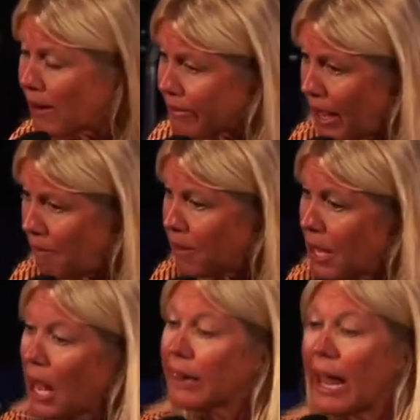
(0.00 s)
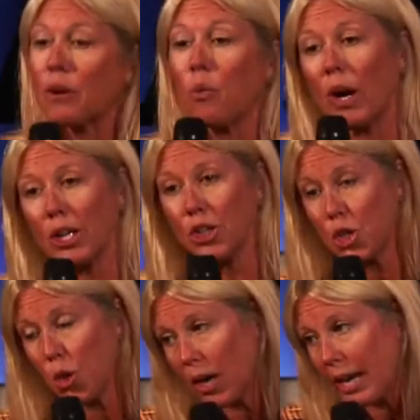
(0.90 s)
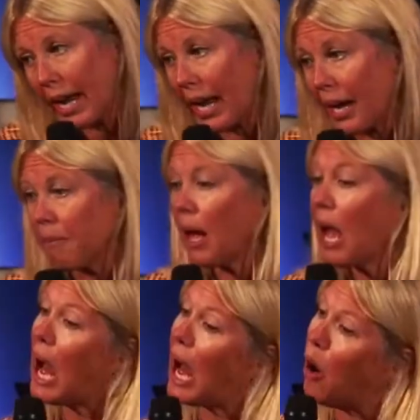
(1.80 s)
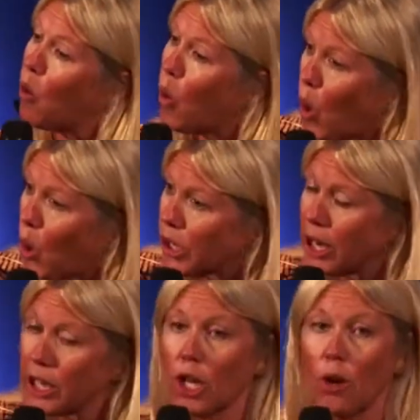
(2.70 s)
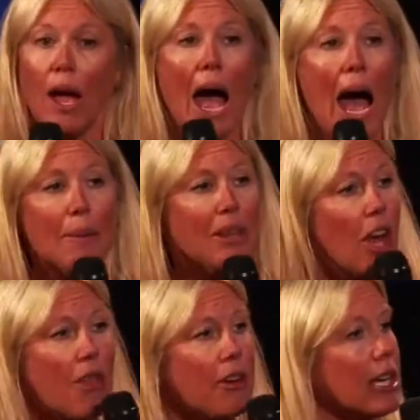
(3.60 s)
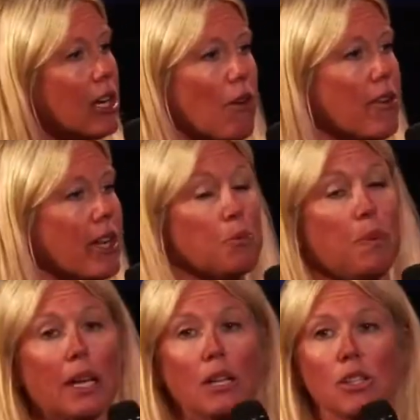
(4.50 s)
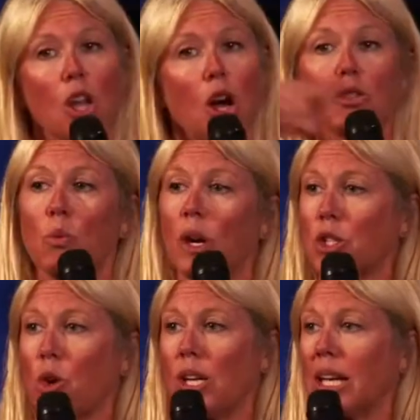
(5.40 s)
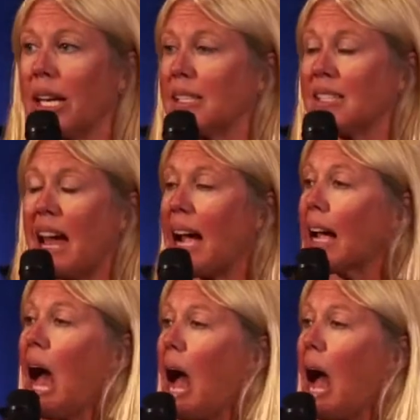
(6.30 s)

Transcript: one of them. Like, "What is your name? How old are you?" I mean, the other kid over there is picking his nose. One's going to get a snack.